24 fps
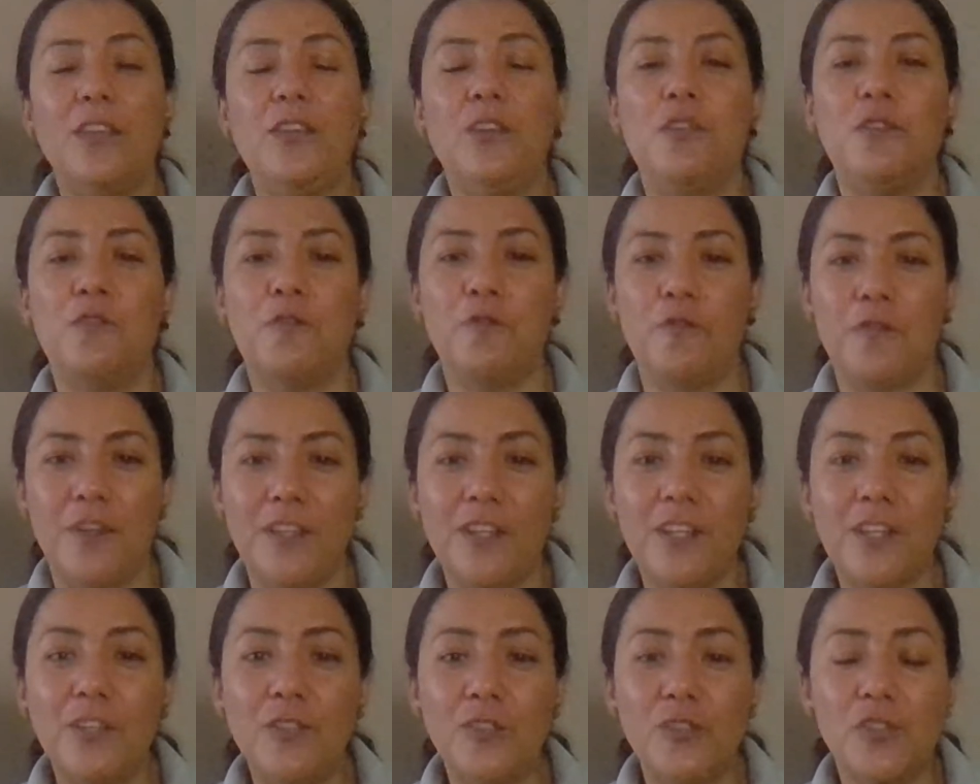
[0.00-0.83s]
you
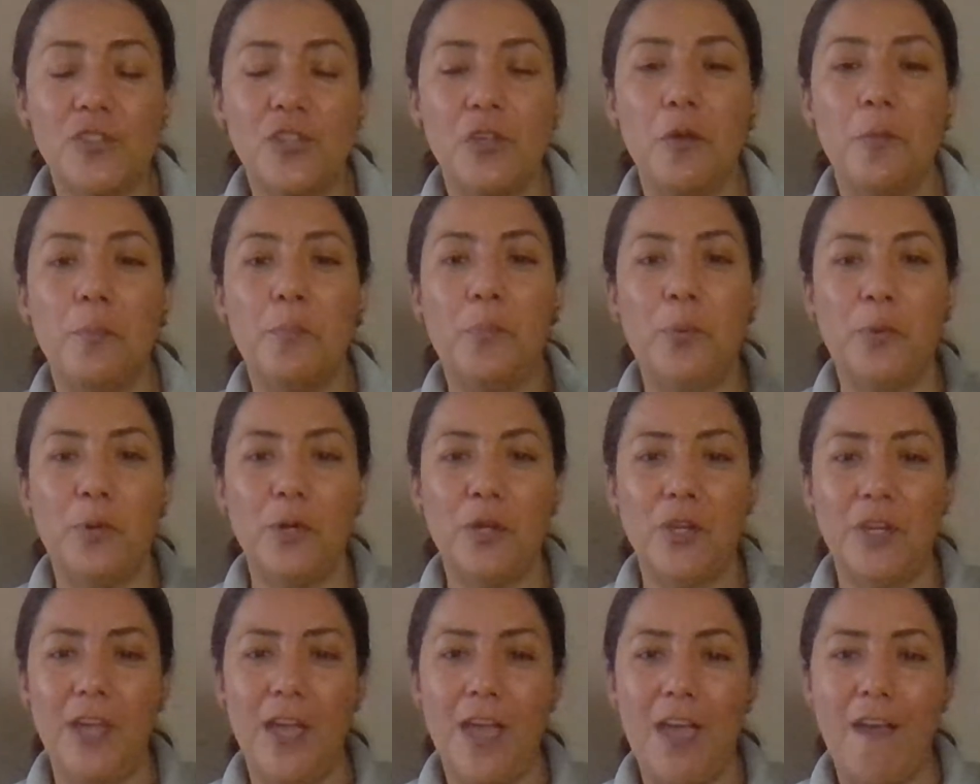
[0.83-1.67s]
finished
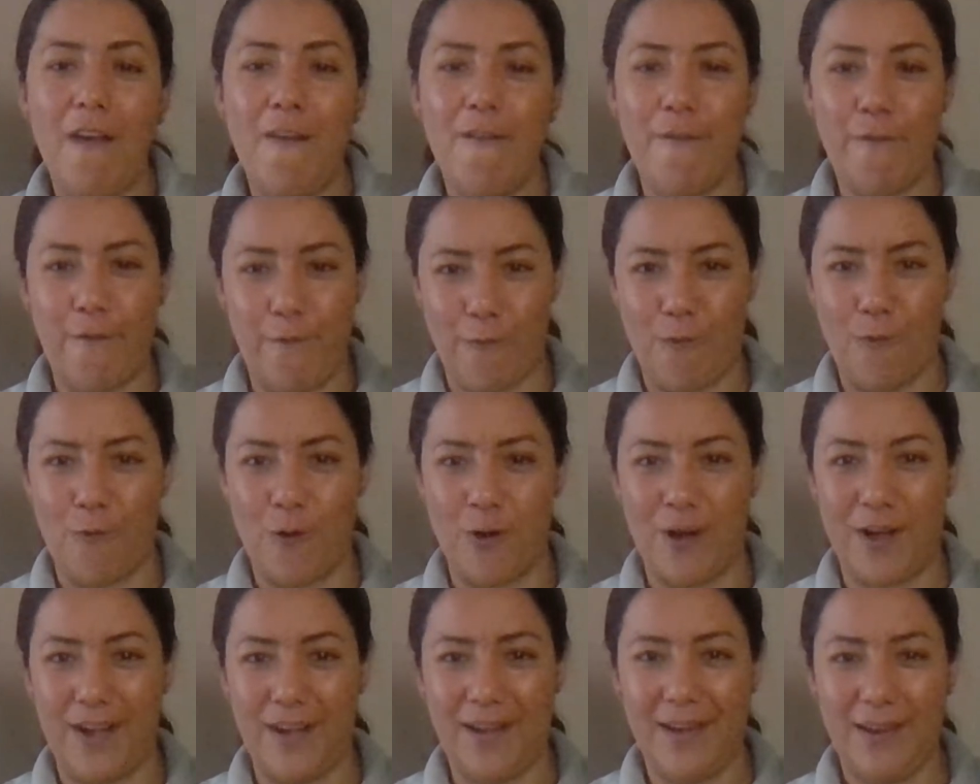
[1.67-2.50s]
book
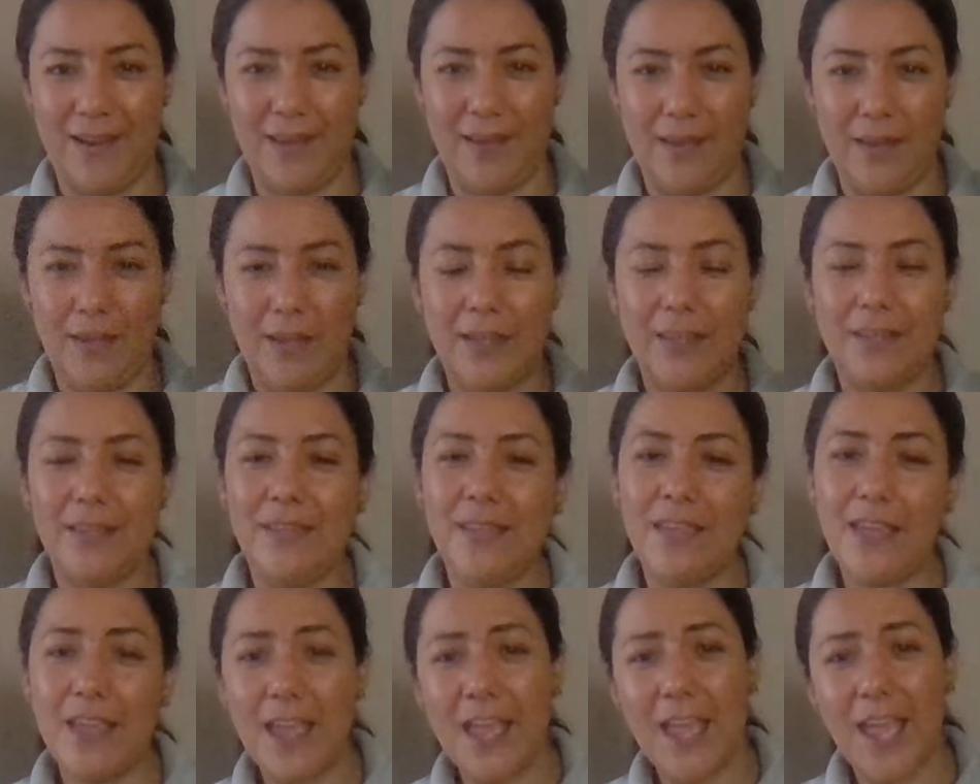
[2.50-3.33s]
4.
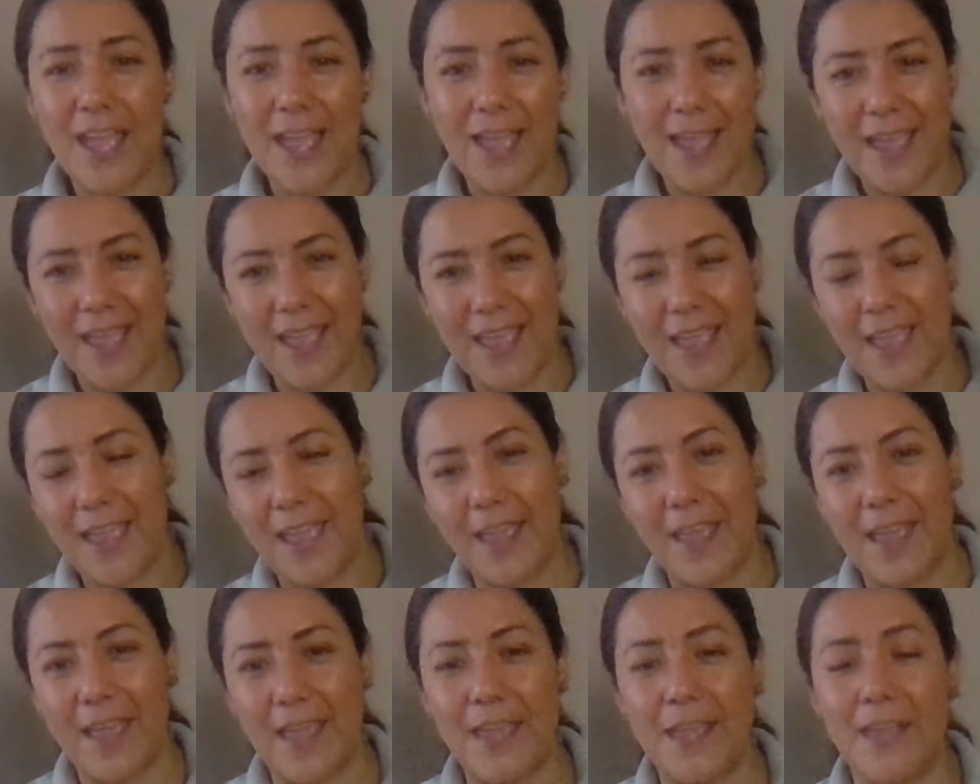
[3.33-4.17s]

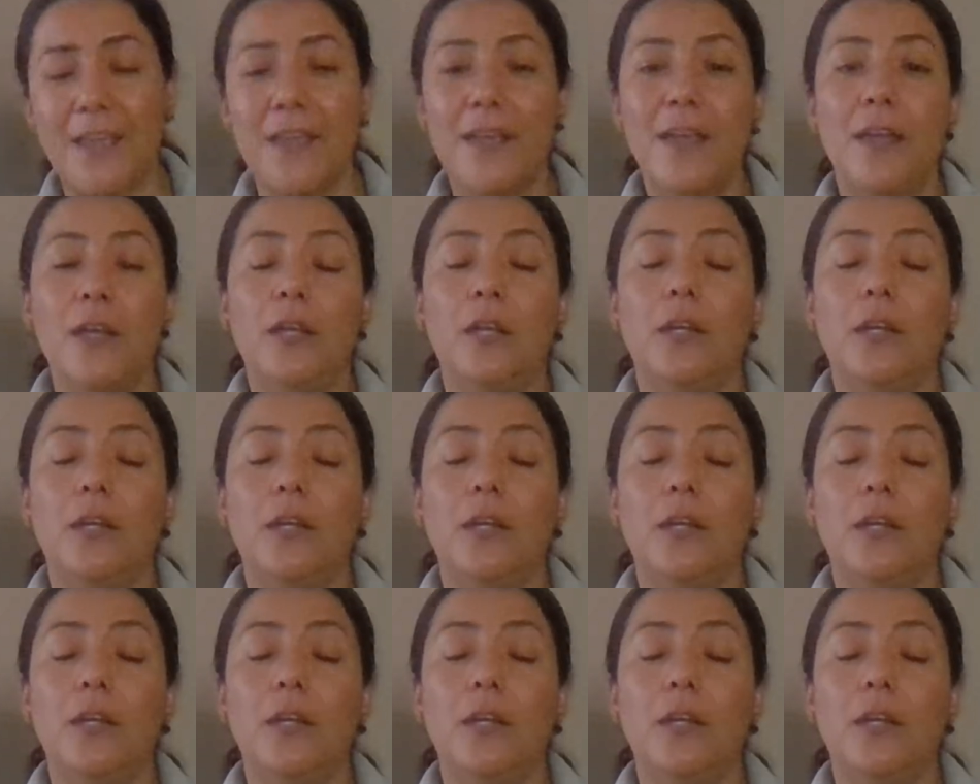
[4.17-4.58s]
Yay!